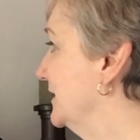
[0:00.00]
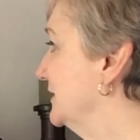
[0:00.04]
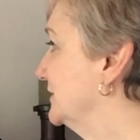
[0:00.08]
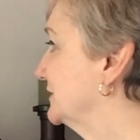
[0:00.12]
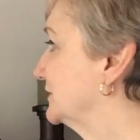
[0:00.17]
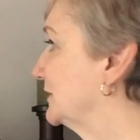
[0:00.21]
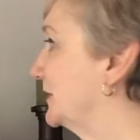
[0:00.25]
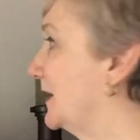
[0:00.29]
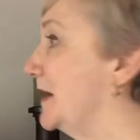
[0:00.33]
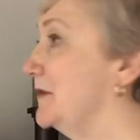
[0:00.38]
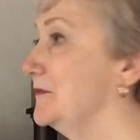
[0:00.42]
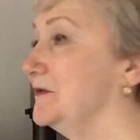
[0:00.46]

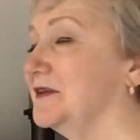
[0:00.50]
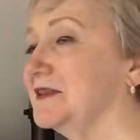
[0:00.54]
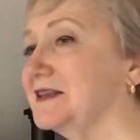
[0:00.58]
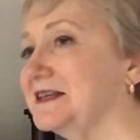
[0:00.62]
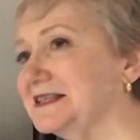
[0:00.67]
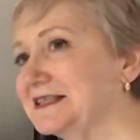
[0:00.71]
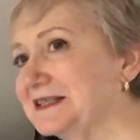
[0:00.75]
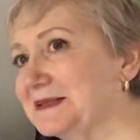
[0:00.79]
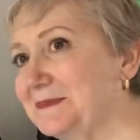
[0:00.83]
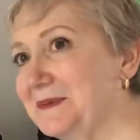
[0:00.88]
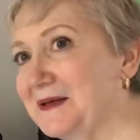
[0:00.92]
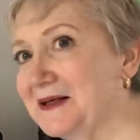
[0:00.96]
So I really
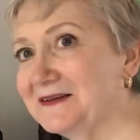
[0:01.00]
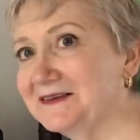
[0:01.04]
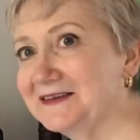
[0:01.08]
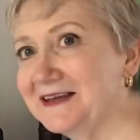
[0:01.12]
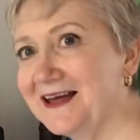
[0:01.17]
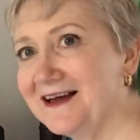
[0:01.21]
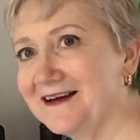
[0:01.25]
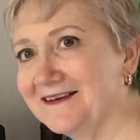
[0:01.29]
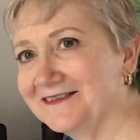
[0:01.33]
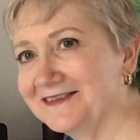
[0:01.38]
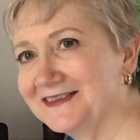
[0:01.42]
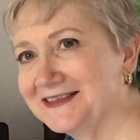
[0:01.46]
spelled
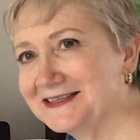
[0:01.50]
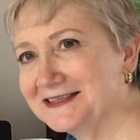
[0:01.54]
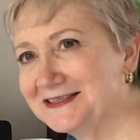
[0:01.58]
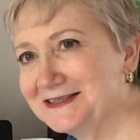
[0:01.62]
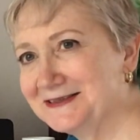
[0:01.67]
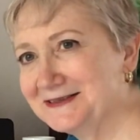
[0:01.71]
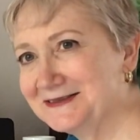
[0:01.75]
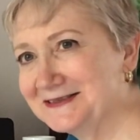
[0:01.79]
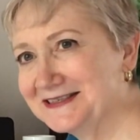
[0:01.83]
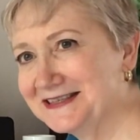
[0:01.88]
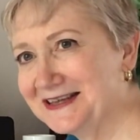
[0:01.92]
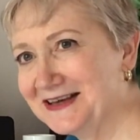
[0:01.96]
out the
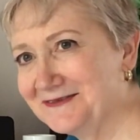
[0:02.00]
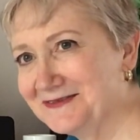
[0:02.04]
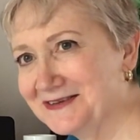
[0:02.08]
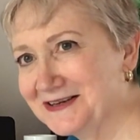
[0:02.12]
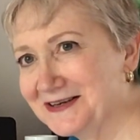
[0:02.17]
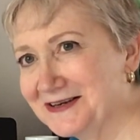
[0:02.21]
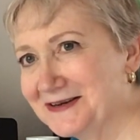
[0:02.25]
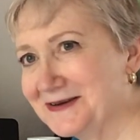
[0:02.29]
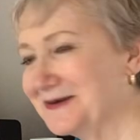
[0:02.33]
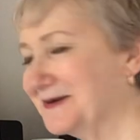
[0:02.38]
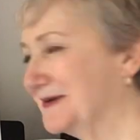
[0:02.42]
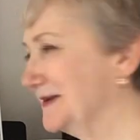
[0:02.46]

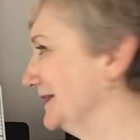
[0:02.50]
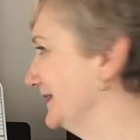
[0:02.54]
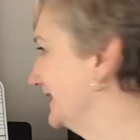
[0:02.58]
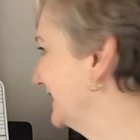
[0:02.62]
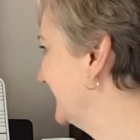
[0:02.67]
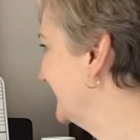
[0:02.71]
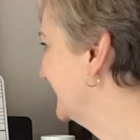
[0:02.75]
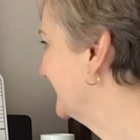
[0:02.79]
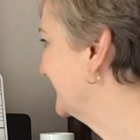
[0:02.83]
2/7 chord there,